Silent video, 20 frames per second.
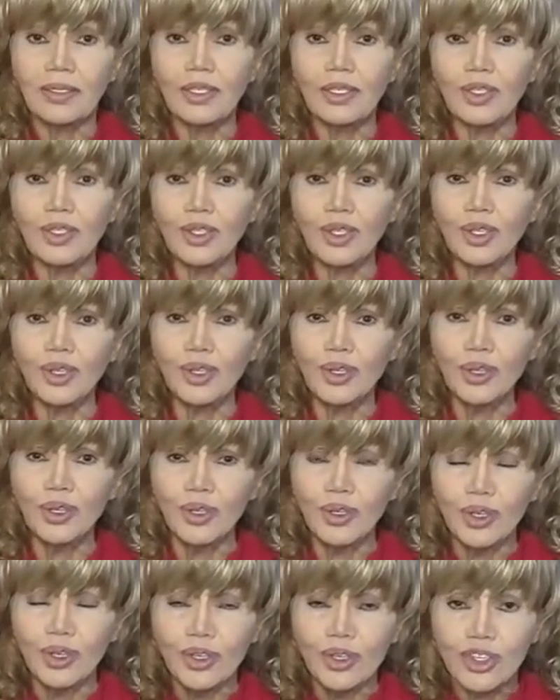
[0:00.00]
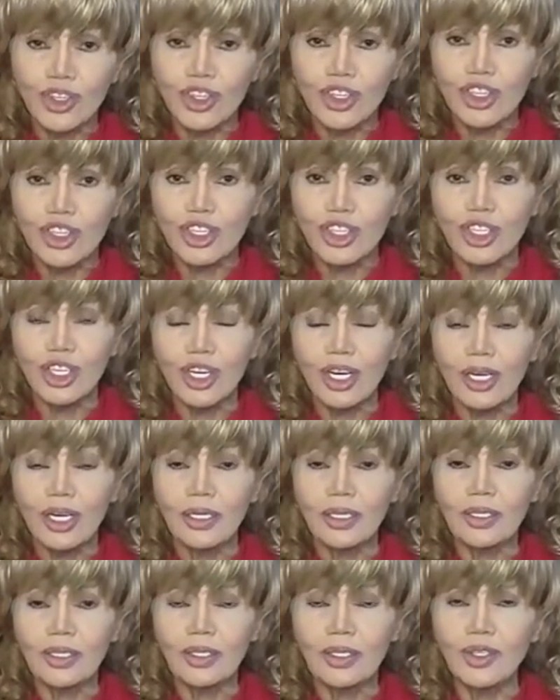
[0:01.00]
huge,
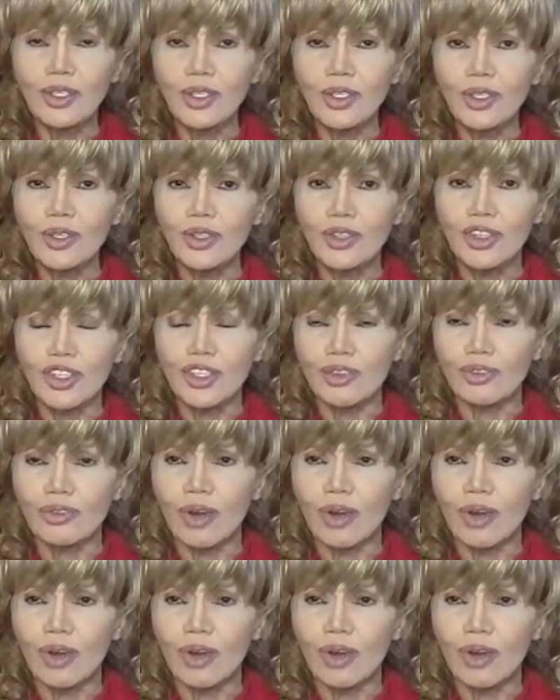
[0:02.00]
huge.